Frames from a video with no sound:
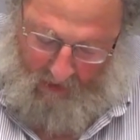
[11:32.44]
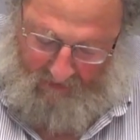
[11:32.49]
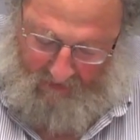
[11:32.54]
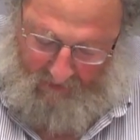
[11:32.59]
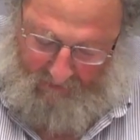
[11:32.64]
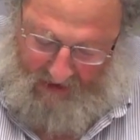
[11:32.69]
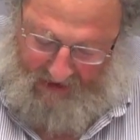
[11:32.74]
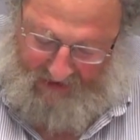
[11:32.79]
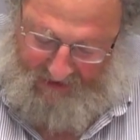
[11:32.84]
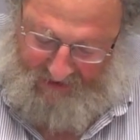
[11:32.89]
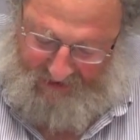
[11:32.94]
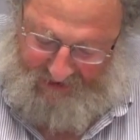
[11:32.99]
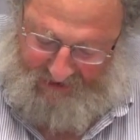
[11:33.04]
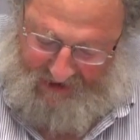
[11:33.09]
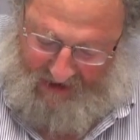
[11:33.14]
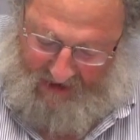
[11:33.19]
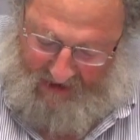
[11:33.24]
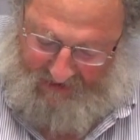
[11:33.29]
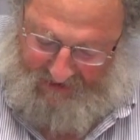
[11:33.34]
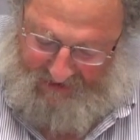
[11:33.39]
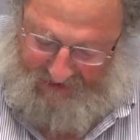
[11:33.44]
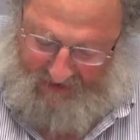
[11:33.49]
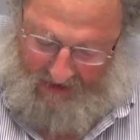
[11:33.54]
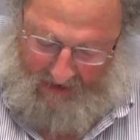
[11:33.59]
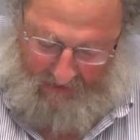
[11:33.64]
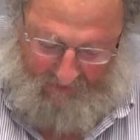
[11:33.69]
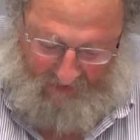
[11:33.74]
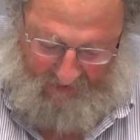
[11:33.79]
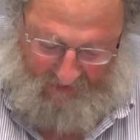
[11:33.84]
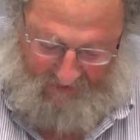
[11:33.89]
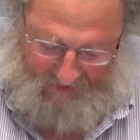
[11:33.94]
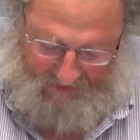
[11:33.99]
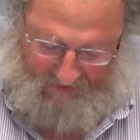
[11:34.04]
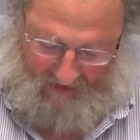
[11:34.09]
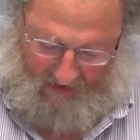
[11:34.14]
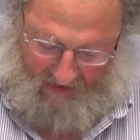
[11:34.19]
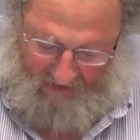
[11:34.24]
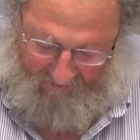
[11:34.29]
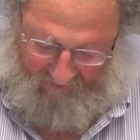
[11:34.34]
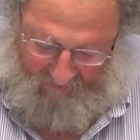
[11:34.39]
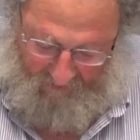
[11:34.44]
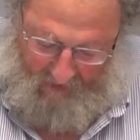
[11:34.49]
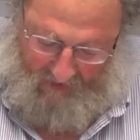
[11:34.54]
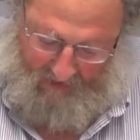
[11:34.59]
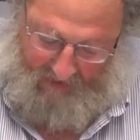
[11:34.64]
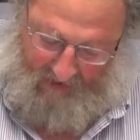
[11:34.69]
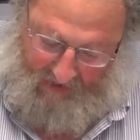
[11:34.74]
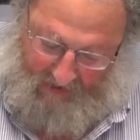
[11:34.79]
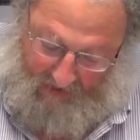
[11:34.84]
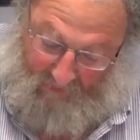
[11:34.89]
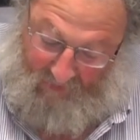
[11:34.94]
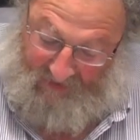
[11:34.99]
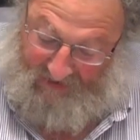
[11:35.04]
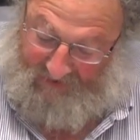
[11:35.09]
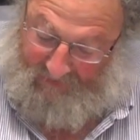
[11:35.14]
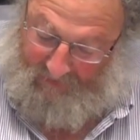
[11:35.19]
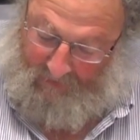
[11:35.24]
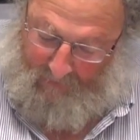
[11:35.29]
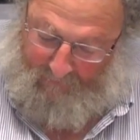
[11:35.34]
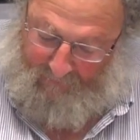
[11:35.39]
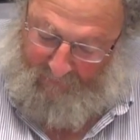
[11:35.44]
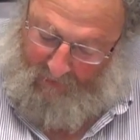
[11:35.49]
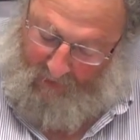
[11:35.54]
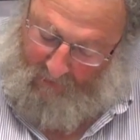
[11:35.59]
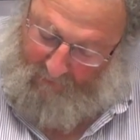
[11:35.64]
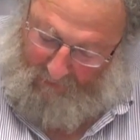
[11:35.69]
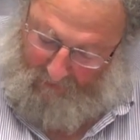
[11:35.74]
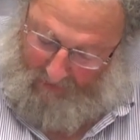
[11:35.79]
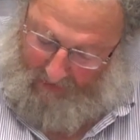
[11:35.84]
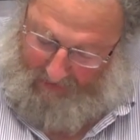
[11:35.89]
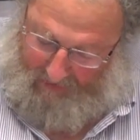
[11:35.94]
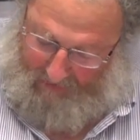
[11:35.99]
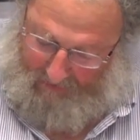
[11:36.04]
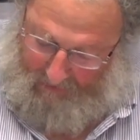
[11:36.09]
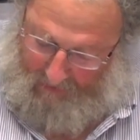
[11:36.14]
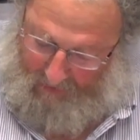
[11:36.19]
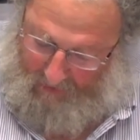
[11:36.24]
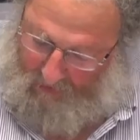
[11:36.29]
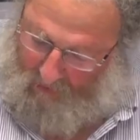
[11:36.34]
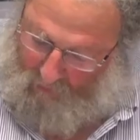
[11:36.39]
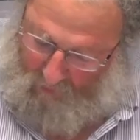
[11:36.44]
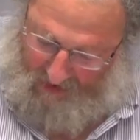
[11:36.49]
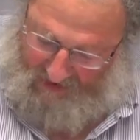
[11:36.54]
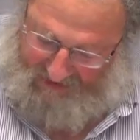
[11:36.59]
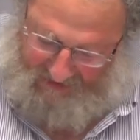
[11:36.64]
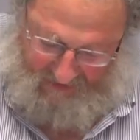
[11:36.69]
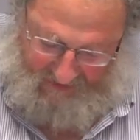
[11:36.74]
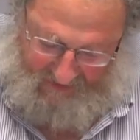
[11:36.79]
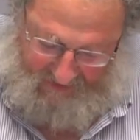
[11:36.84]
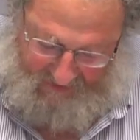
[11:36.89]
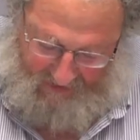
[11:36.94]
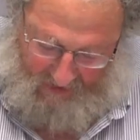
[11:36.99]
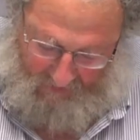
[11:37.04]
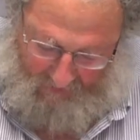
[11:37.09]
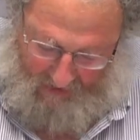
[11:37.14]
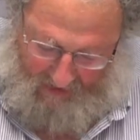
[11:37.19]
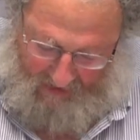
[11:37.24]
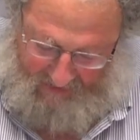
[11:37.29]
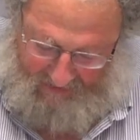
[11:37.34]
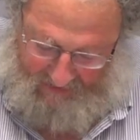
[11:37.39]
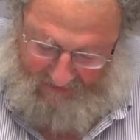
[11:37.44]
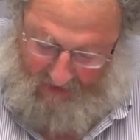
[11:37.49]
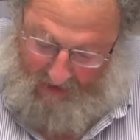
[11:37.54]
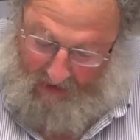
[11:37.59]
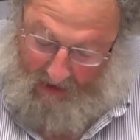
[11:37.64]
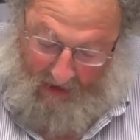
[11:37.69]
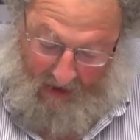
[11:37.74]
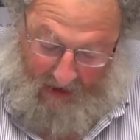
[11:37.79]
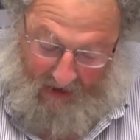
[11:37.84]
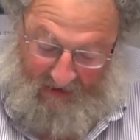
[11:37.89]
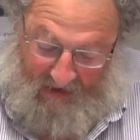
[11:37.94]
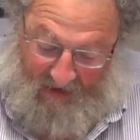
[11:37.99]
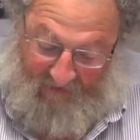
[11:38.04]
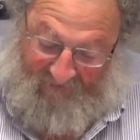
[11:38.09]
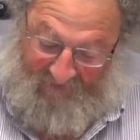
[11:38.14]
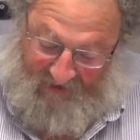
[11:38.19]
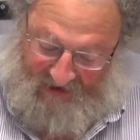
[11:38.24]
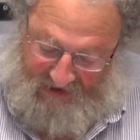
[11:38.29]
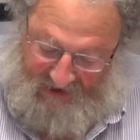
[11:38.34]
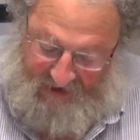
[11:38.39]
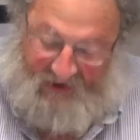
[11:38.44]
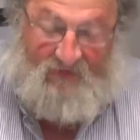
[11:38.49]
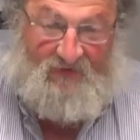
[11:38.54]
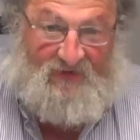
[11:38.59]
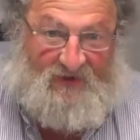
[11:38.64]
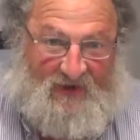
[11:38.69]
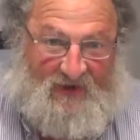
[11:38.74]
the major change came into his life when he was praying, watching the sunrise, and a vision of